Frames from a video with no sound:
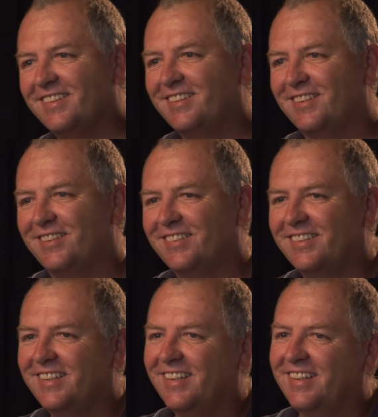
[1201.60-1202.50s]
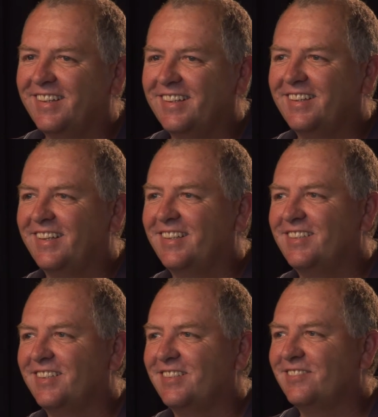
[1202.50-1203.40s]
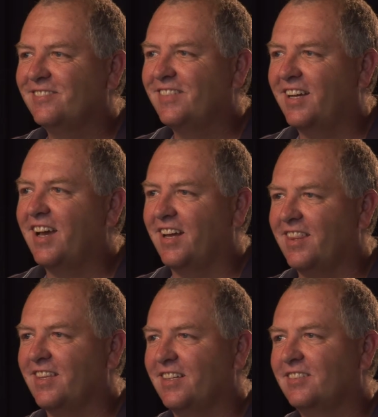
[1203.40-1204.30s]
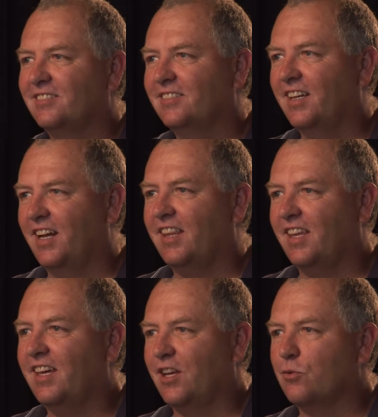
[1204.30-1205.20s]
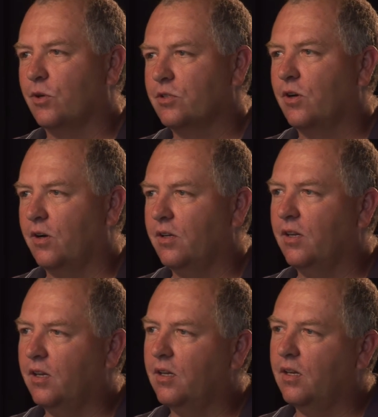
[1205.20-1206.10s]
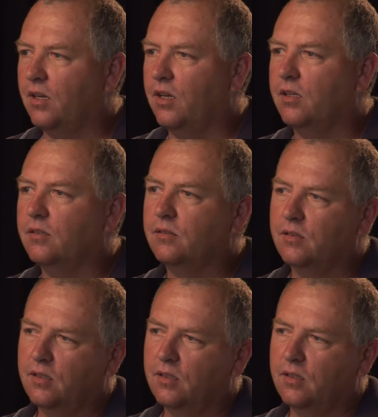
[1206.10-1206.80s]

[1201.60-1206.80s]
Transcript: you know. that kind of thing. And I think that's where it started. And then